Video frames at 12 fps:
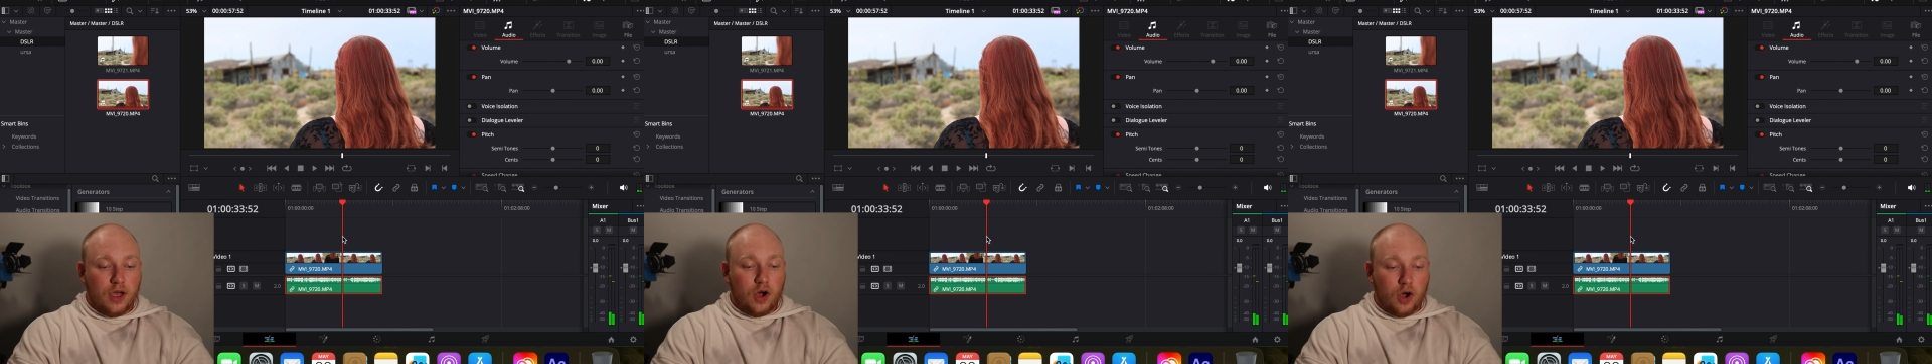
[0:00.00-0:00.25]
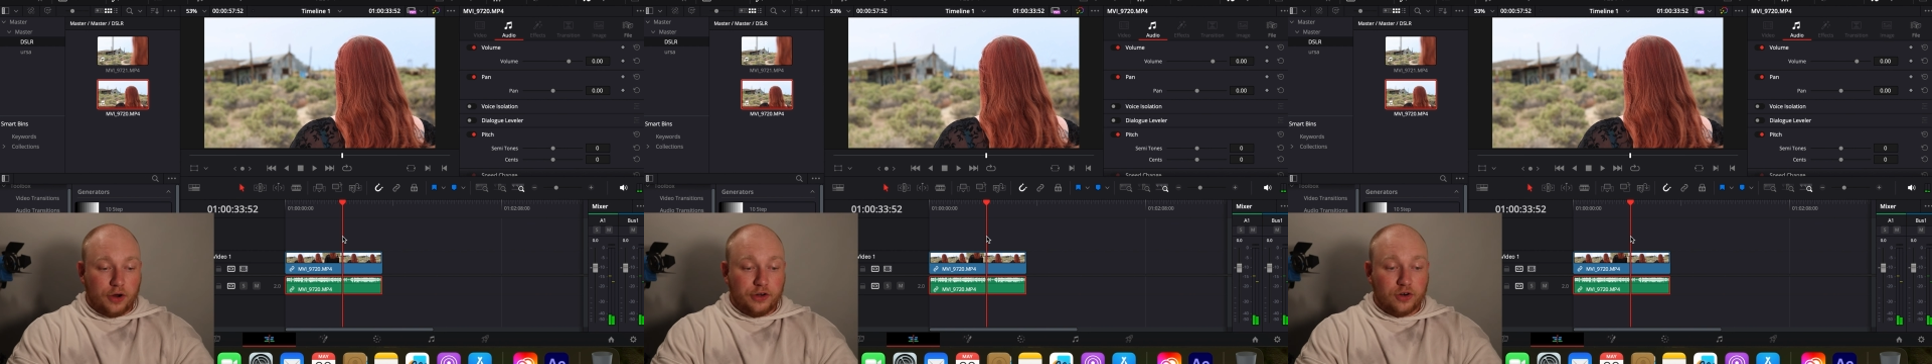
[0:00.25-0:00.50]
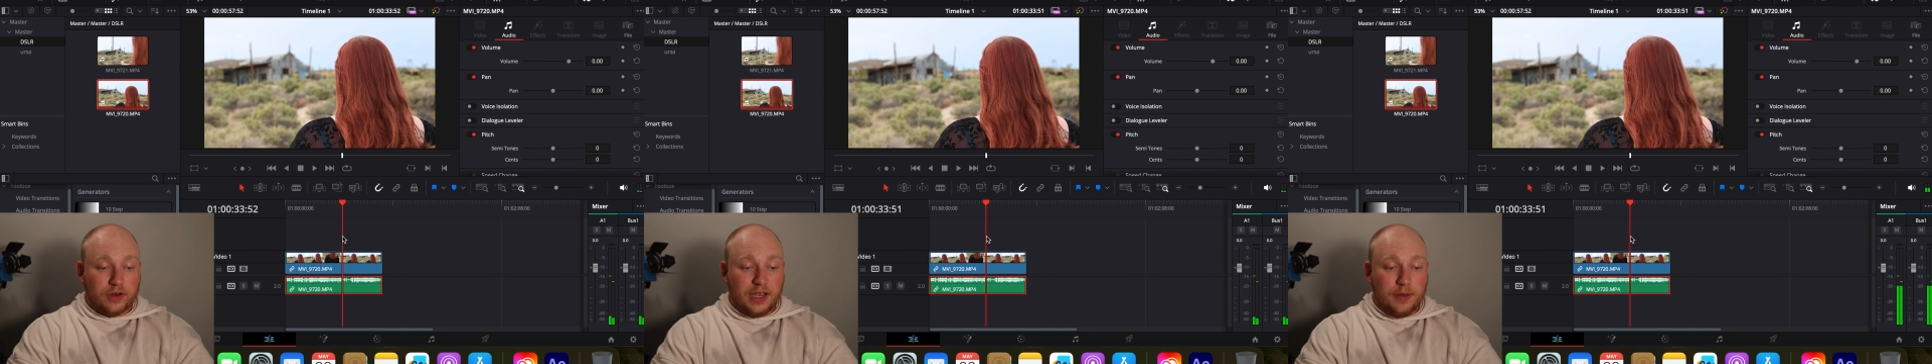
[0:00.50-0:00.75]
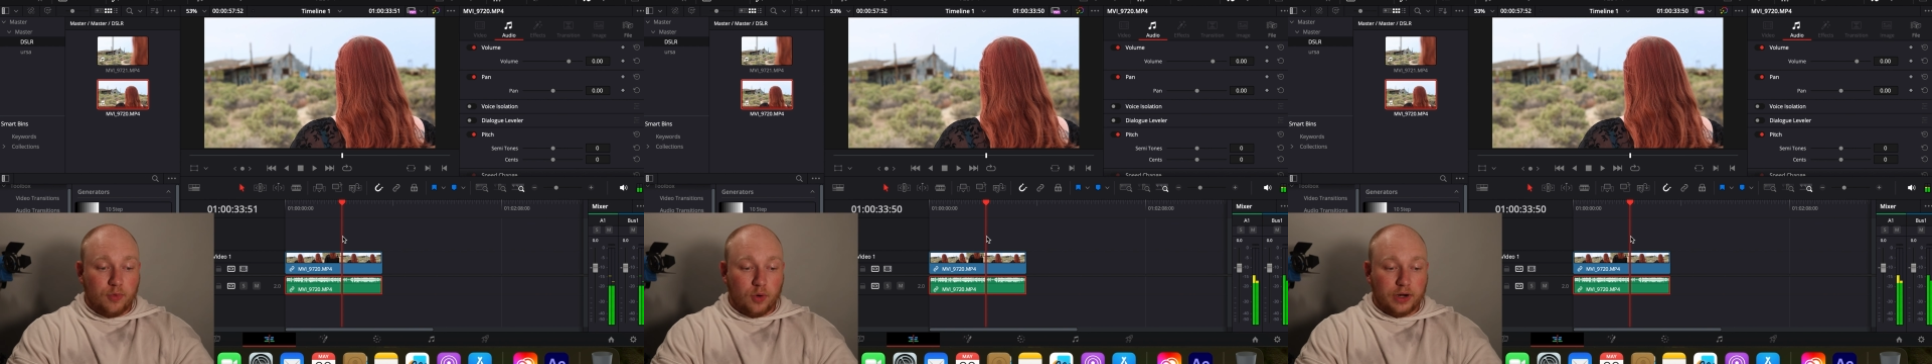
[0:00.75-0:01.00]
on your
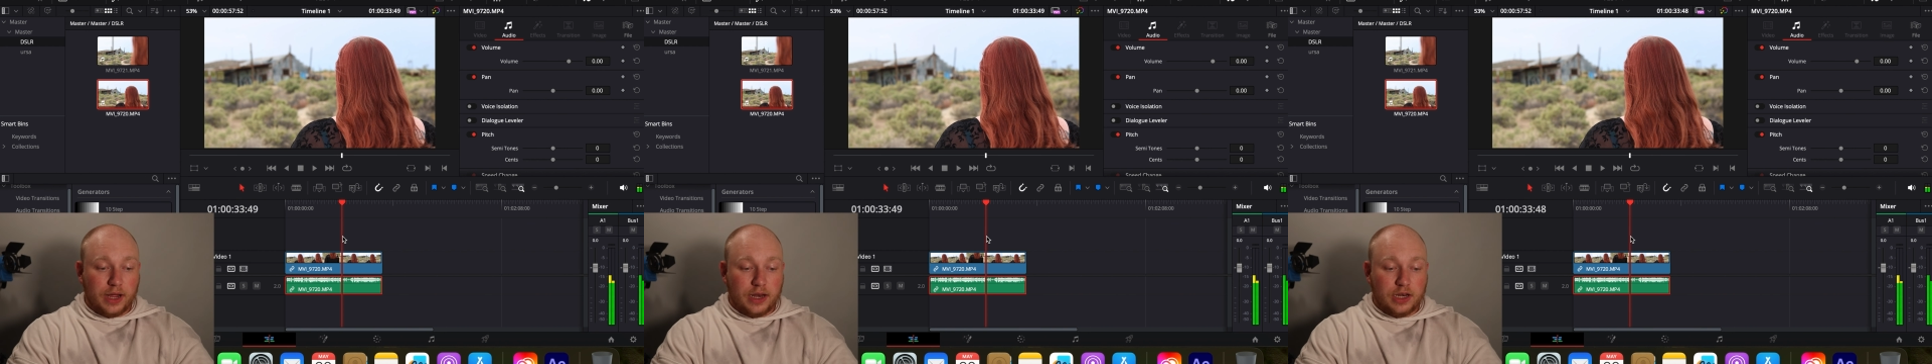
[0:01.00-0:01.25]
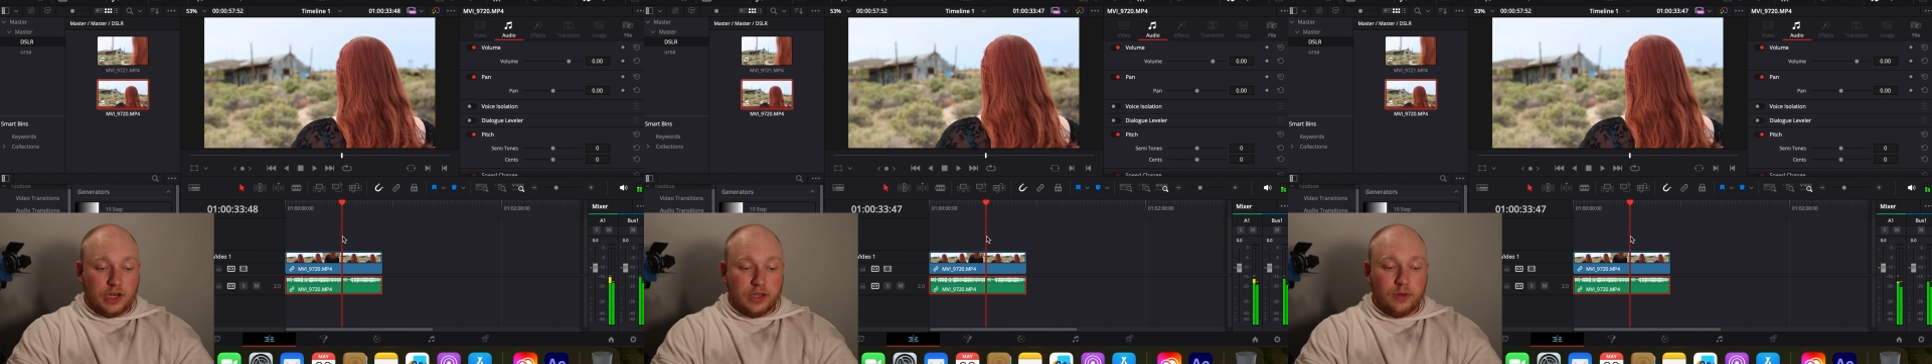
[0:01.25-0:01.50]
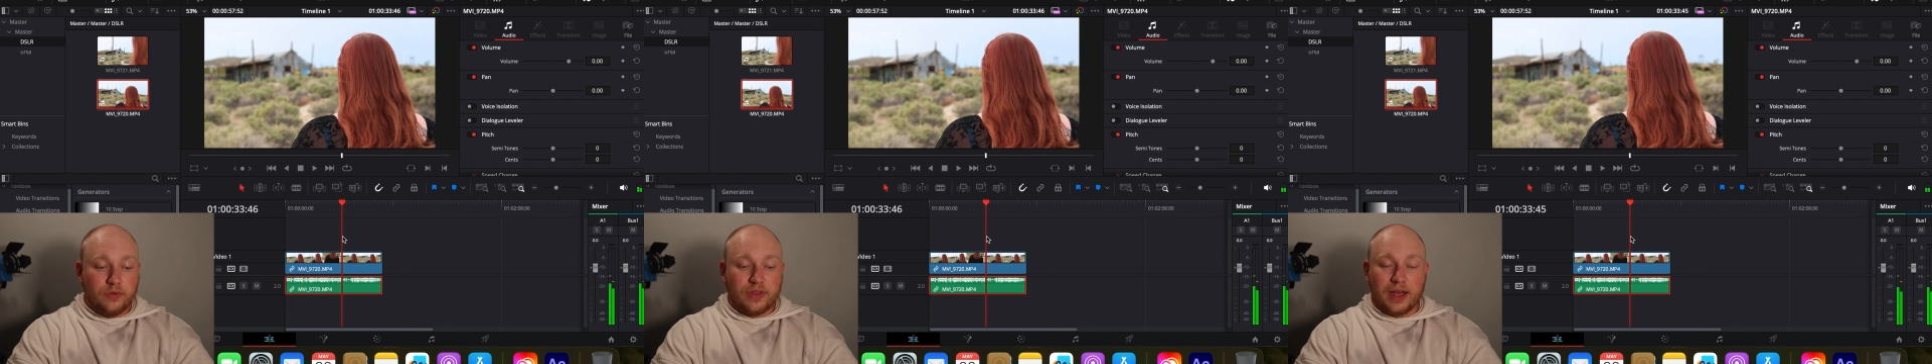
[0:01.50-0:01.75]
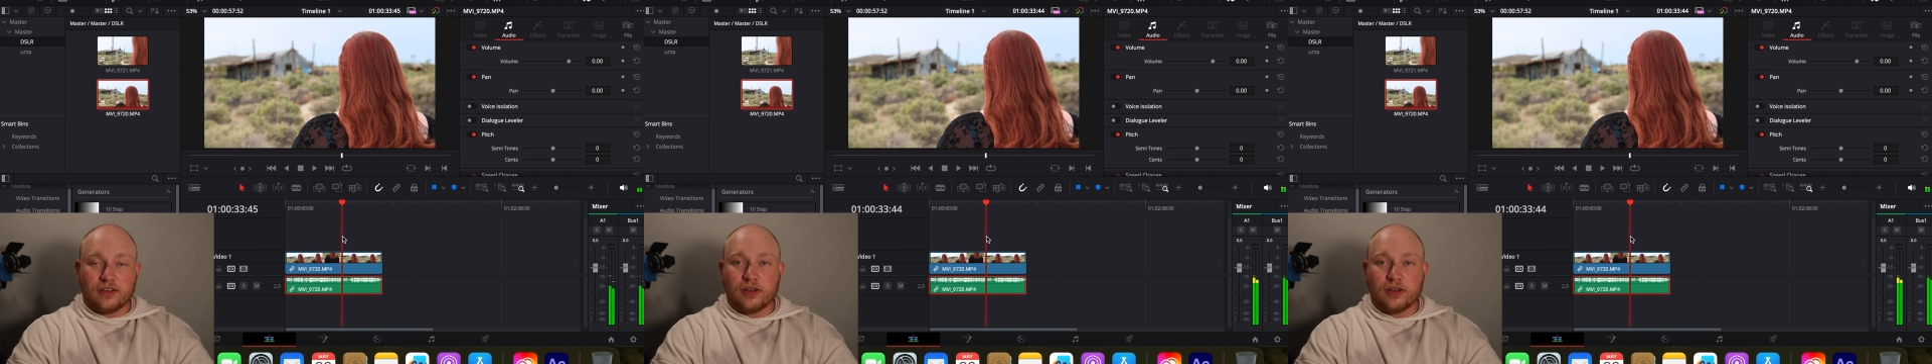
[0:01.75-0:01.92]
keyboard and use that